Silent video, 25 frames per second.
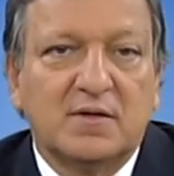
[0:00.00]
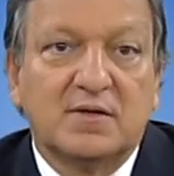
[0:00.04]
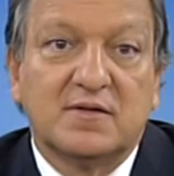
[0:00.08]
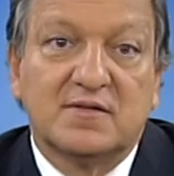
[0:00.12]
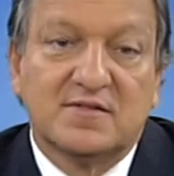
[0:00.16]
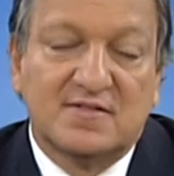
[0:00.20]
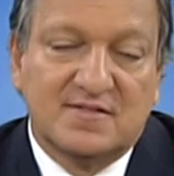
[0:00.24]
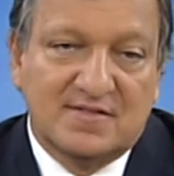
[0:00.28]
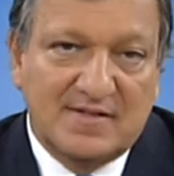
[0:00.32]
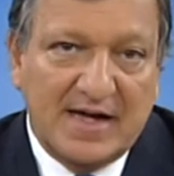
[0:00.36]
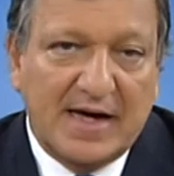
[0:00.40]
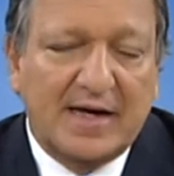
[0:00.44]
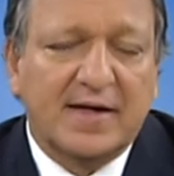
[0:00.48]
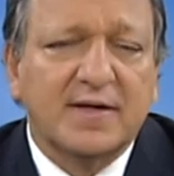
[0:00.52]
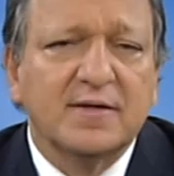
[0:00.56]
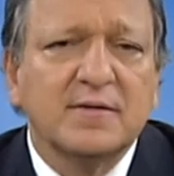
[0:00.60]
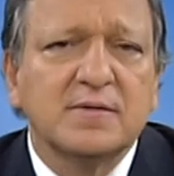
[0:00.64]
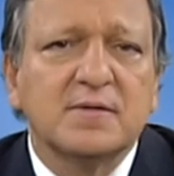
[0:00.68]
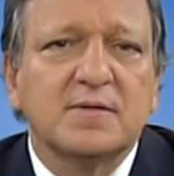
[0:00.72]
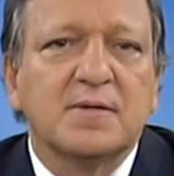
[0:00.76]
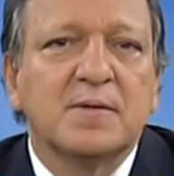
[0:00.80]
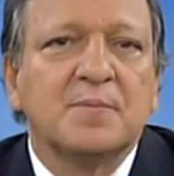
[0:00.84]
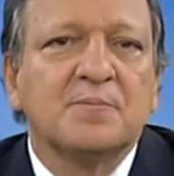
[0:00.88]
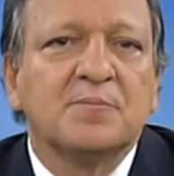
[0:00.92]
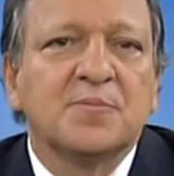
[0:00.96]

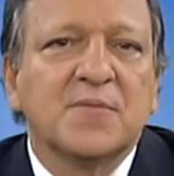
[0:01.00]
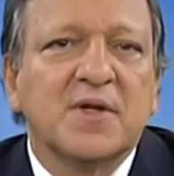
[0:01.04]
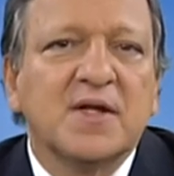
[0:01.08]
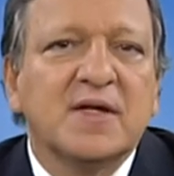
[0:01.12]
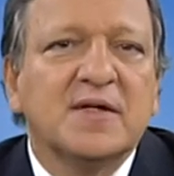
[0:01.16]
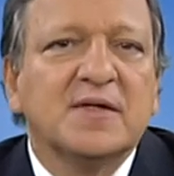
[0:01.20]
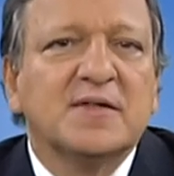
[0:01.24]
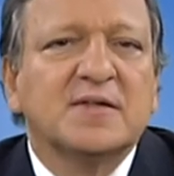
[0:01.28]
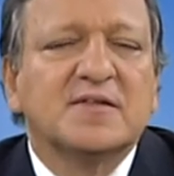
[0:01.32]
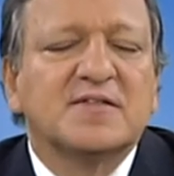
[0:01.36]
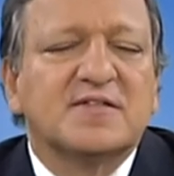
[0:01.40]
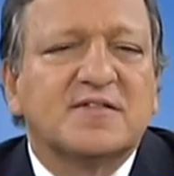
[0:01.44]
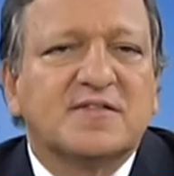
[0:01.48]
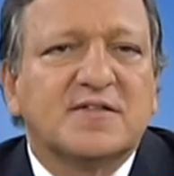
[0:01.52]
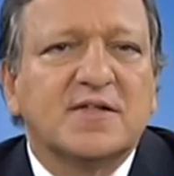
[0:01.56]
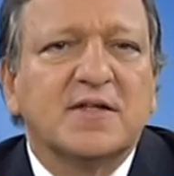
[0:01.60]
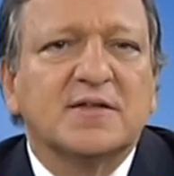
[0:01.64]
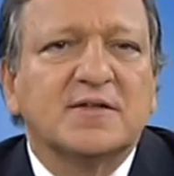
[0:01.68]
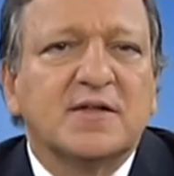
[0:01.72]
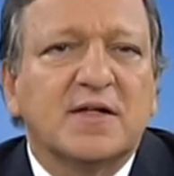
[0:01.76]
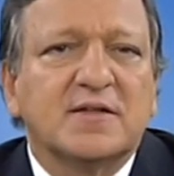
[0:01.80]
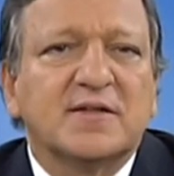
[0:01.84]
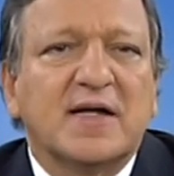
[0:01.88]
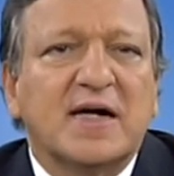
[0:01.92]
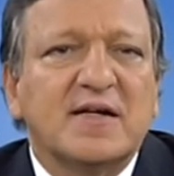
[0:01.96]
Second,
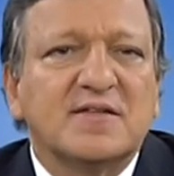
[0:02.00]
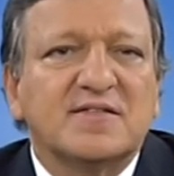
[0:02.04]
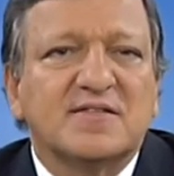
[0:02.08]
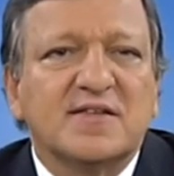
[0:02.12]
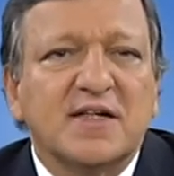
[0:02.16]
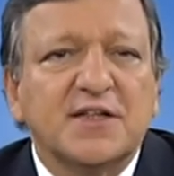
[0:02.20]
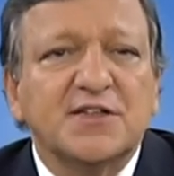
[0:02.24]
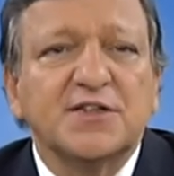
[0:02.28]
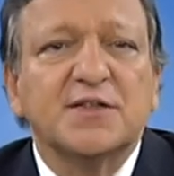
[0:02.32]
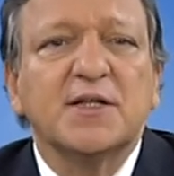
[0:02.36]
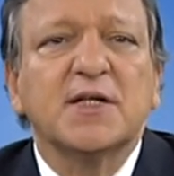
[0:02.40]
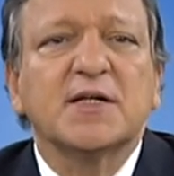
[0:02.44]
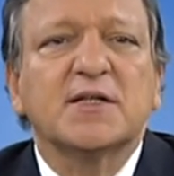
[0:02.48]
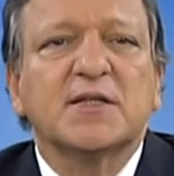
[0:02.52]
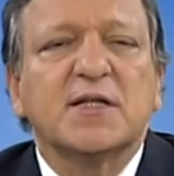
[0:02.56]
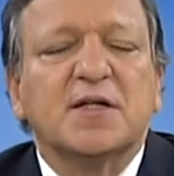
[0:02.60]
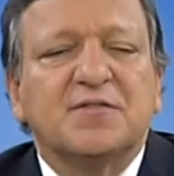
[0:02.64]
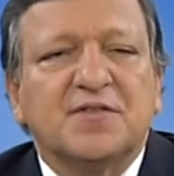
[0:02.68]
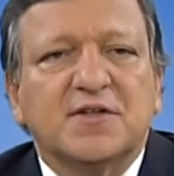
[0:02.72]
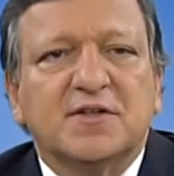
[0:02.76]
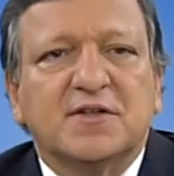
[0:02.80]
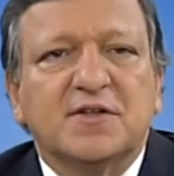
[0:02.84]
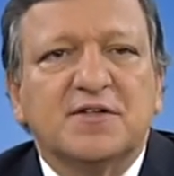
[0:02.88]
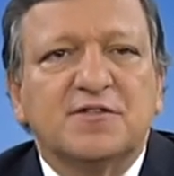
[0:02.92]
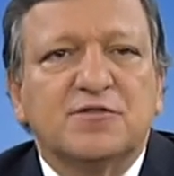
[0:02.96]
standardization
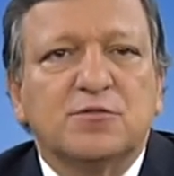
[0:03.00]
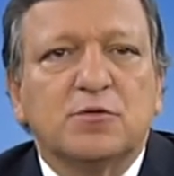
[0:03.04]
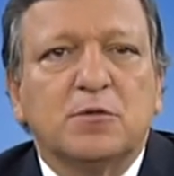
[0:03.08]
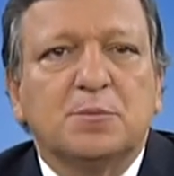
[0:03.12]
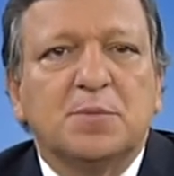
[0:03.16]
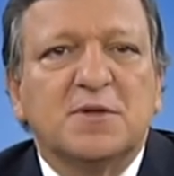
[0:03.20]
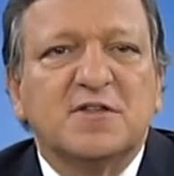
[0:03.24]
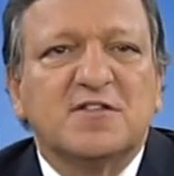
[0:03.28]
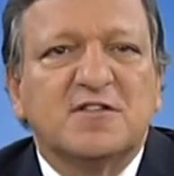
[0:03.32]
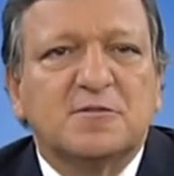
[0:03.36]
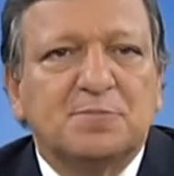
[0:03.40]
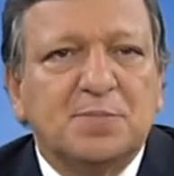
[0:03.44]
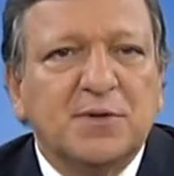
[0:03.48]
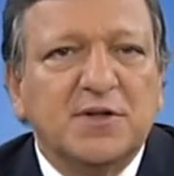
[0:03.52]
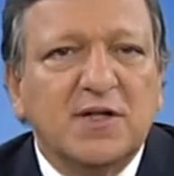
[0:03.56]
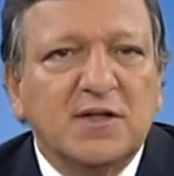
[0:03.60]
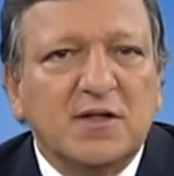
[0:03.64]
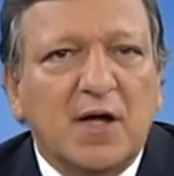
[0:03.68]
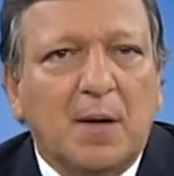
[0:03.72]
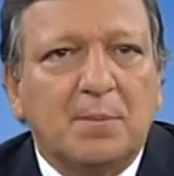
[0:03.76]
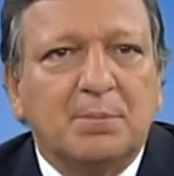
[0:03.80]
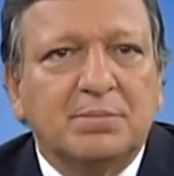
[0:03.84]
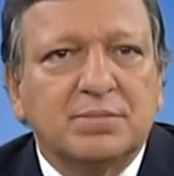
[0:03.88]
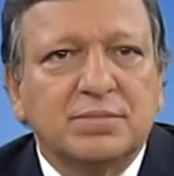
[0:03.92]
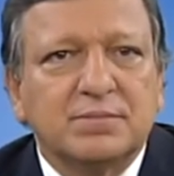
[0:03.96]
activities will be speeded
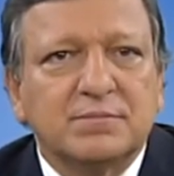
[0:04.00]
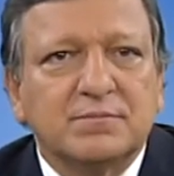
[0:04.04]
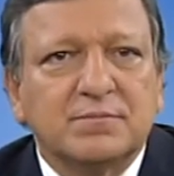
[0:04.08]
up